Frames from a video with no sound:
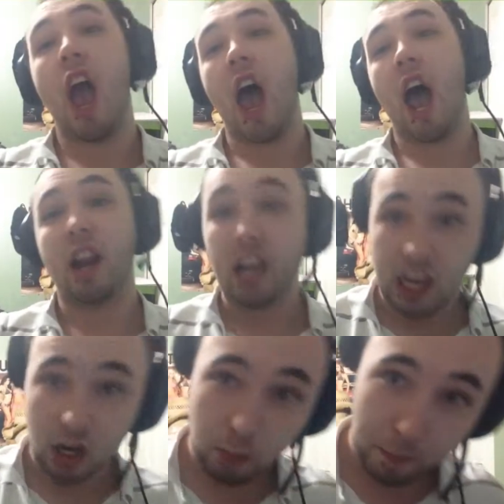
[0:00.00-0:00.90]
And he
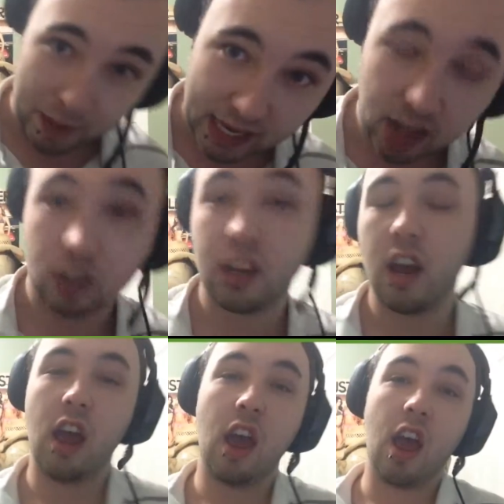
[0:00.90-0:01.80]
peeled,
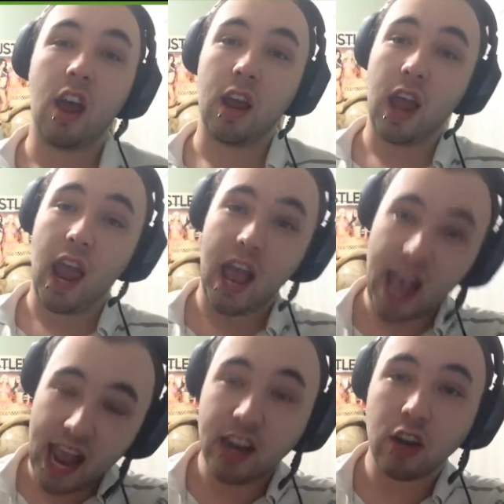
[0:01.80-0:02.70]

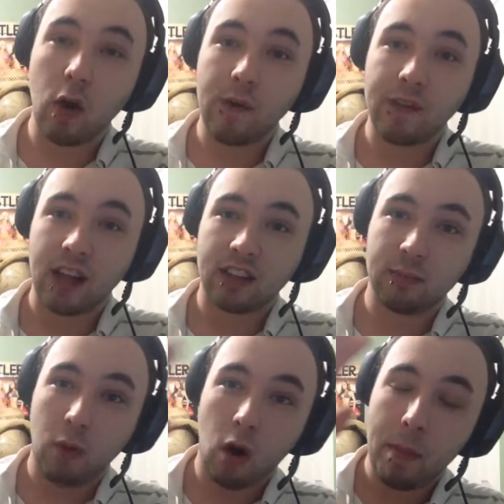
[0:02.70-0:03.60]
ate it over that
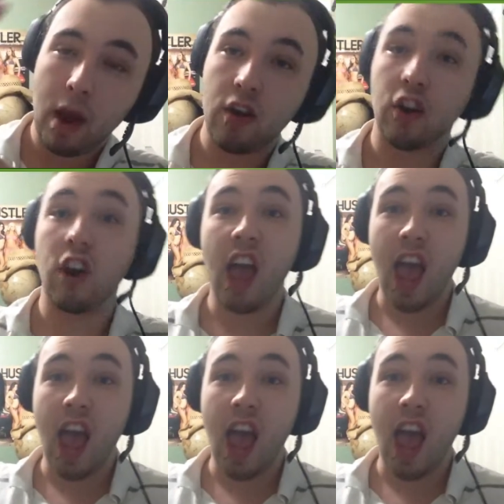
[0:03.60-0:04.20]
small barrier,